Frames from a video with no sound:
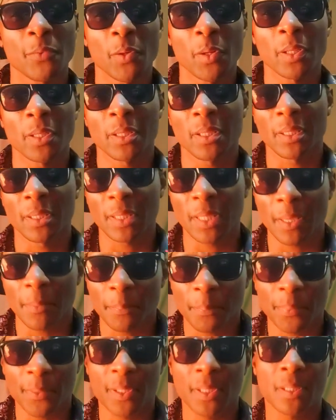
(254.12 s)
for
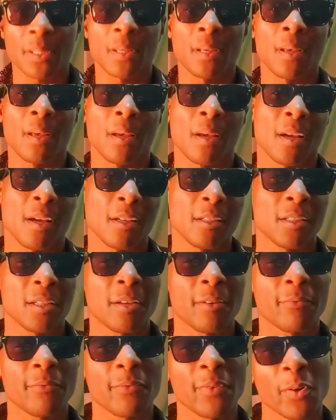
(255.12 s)
depth and
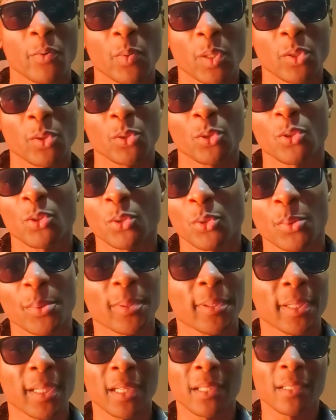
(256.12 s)
a very good
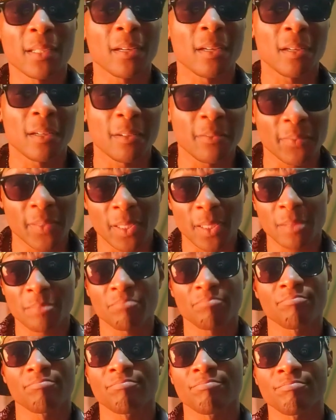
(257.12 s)
story and all of that,
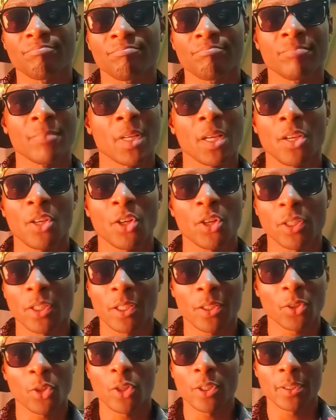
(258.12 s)
you're
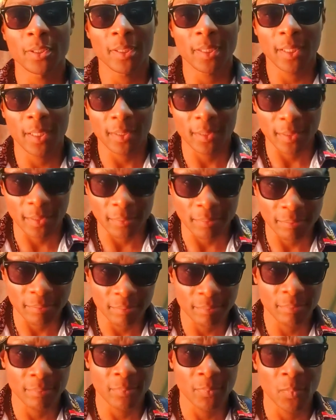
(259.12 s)
not going to get it.
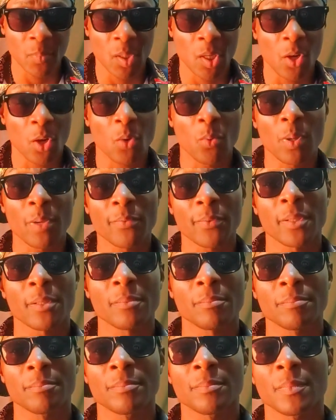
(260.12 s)
However,
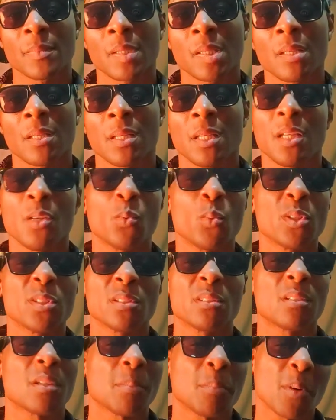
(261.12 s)
it
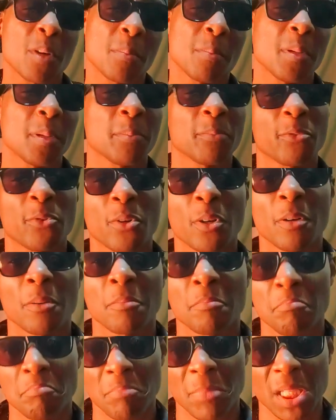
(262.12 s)
wasn't a problem for
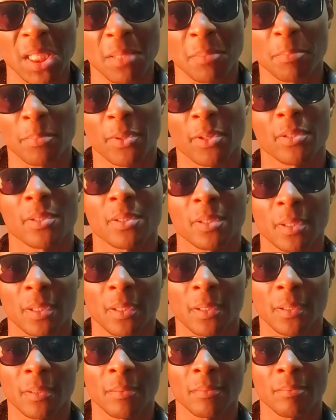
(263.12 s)
me
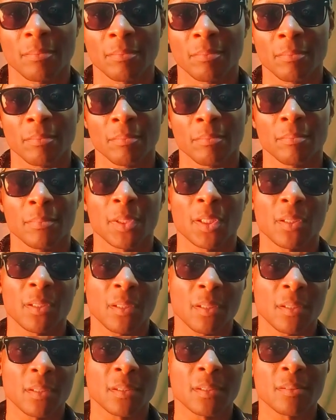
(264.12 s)
personally,
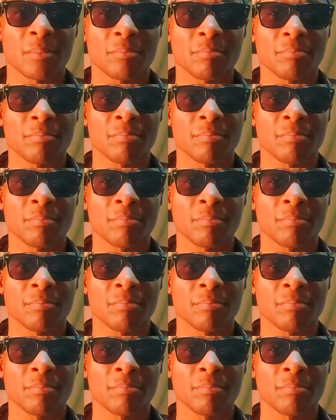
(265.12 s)
because